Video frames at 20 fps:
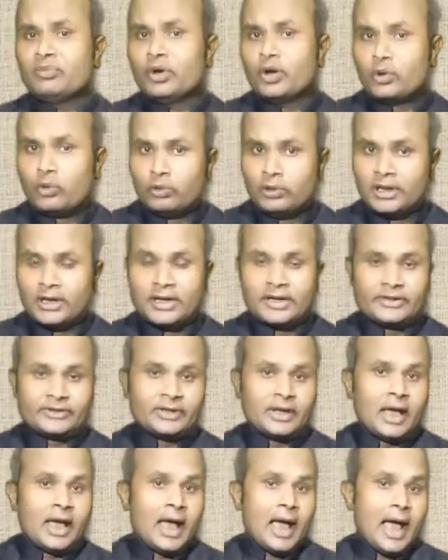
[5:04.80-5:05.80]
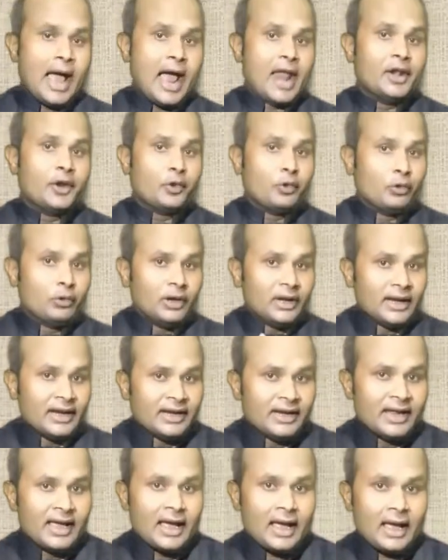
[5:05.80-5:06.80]
rulers had ruled
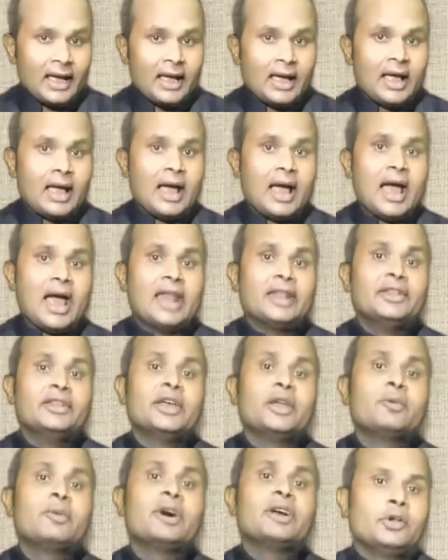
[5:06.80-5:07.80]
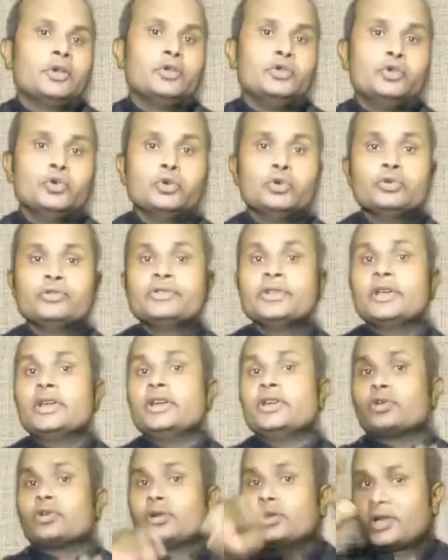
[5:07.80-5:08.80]
India and there was huge
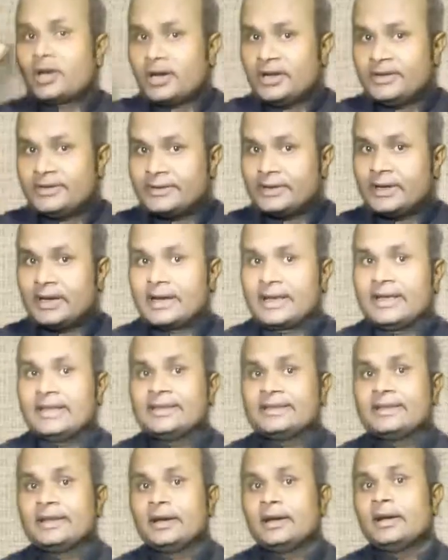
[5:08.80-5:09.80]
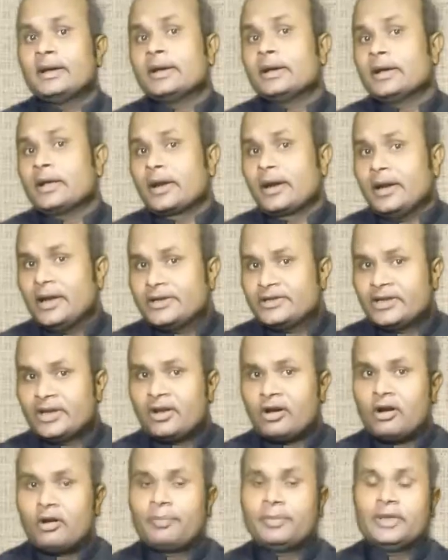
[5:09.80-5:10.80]
intolerance against the
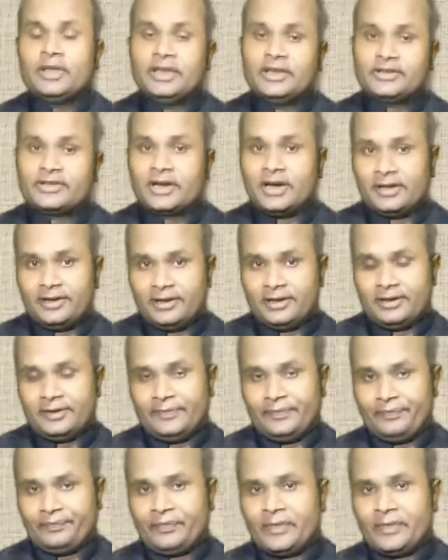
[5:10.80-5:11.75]
religion of each other.